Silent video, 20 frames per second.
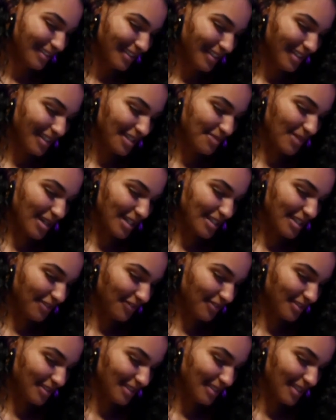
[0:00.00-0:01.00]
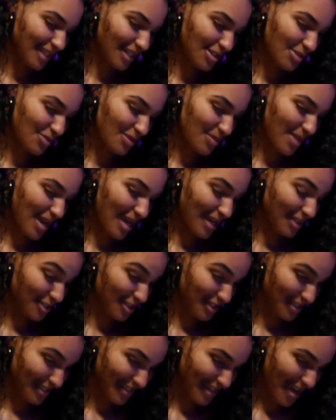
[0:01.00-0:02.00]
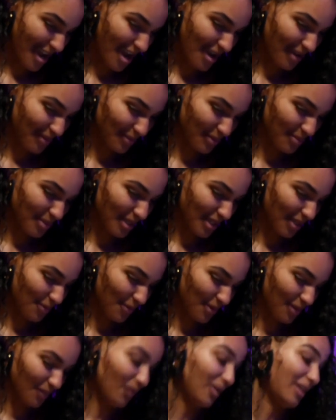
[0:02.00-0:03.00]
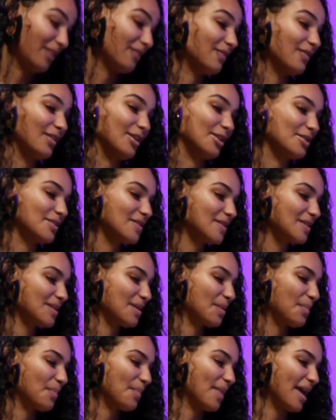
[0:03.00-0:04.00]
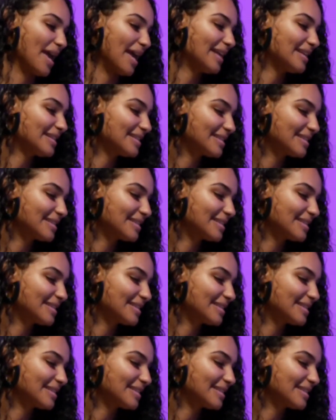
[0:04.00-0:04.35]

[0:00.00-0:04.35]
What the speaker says: Am I different than you imagined I would be when we first met?